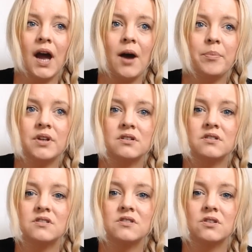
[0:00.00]

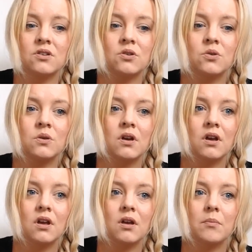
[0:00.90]
happened to
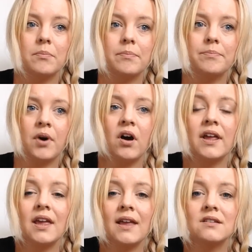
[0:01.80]
buy
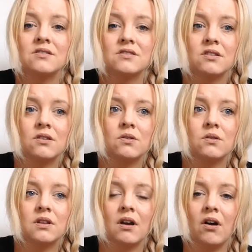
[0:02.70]
into
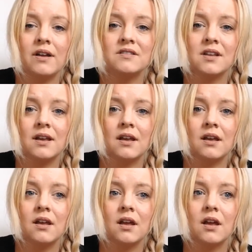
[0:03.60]
the
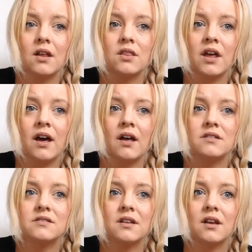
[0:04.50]
idea
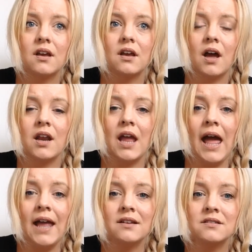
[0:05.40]
that an
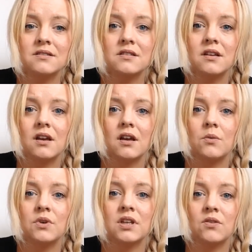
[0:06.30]
end
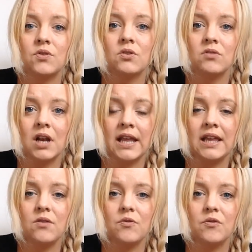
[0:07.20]
would give you
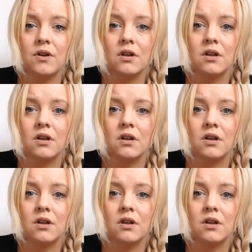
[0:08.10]
relief